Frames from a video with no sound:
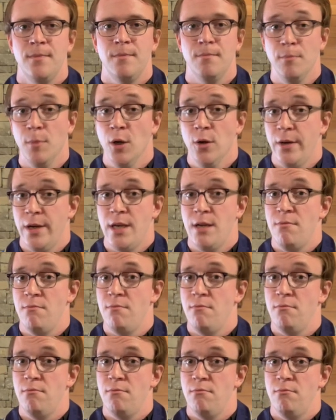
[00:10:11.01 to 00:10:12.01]
Murray
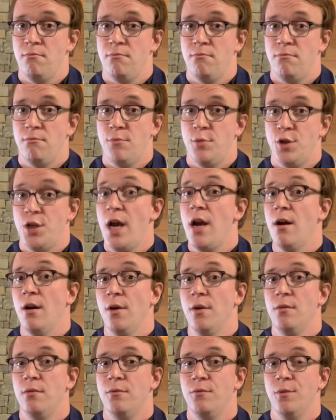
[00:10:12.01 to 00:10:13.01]

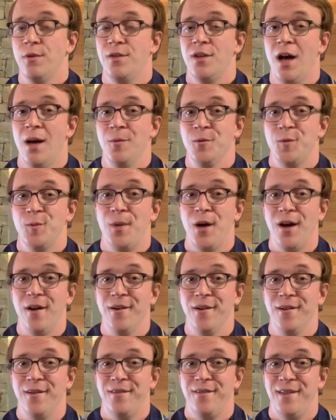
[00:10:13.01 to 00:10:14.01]
shared with Thomas
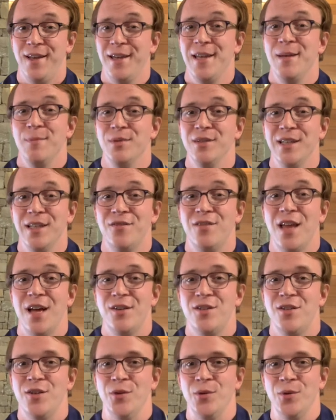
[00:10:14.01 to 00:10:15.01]
Potter that he believed
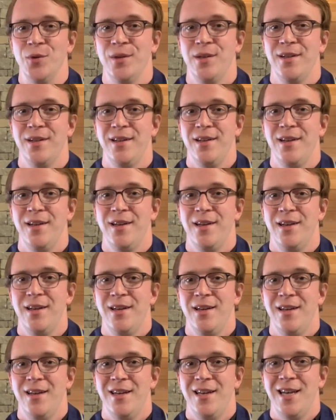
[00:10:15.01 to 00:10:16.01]
that too.
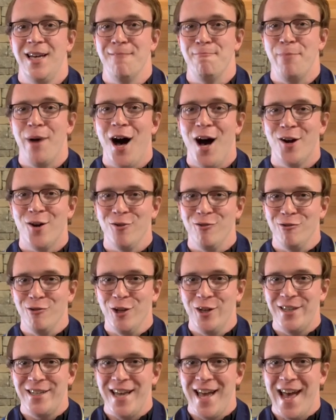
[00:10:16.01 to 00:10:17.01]
And Potter
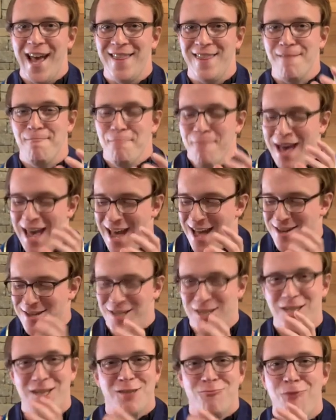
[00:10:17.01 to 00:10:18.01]
looked at the man
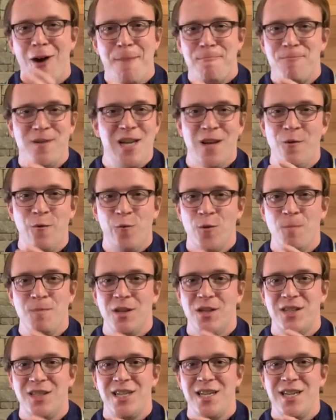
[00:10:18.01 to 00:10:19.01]
swept in from
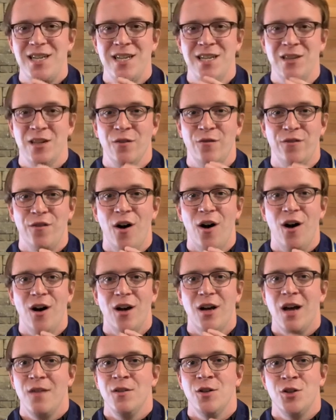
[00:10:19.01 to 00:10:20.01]
the sea in the
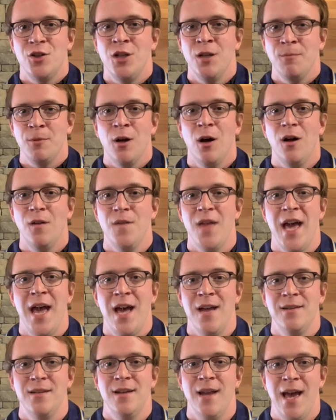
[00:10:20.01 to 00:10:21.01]
fog on the ship called the
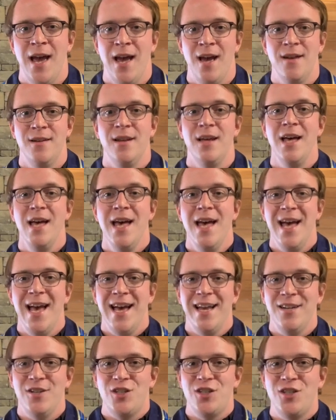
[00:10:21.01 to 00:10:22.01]
Hand in Hand,
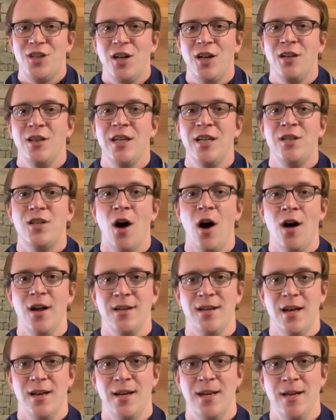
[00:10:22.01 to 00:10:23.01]
and it suddenly
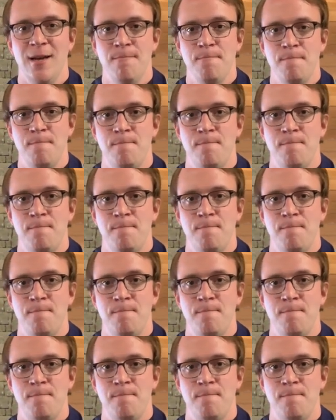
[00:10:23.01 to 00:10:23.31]
dawned on him.